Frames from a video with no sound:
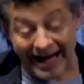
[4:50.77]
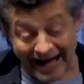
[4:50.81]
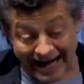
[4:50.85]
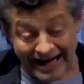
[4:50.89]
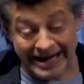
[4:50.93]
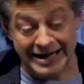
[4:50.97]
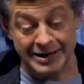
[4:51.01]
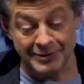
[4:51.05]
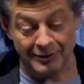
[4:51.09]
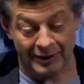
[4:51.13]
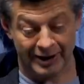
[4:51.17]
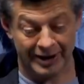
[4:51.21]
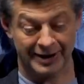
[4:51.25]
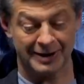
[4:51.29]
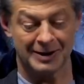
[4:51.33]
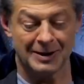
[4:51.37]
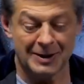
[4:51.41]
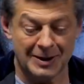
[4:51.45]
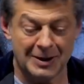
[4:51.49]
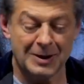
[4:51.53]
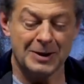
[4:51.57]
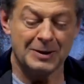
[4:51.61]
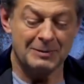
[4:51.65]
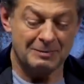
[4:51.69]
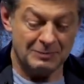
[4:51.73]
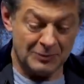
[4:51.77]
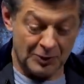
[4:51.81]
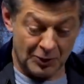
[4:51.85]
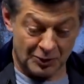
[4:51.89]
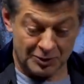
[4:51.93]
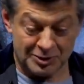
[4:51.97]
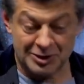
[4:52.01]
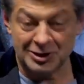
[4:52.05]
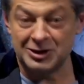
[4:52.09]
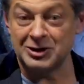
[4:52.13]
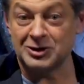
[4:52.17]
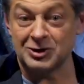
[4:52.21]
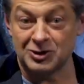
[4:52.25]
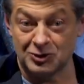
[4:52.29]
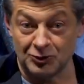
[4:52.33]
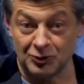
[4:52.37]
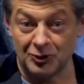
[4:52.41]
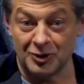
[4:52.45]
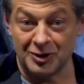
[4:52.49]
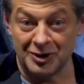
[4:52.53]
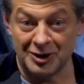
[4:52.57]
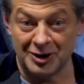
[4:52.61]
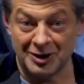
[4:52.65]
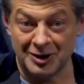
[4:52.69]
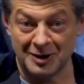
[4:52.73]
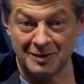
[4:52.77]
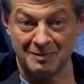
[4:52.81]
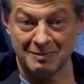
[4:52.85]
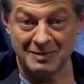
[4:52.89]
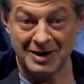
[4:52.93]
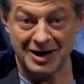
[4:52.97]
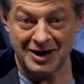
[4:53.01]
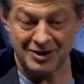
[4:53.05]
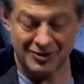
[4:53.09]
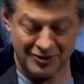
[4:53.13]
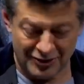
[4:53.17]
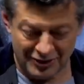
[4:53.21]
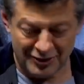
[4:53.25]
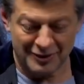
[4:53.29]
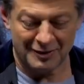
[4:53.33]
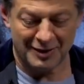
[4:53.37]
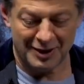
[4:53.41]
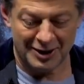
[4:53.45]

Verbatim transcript: Anyway, not to destroy the myth,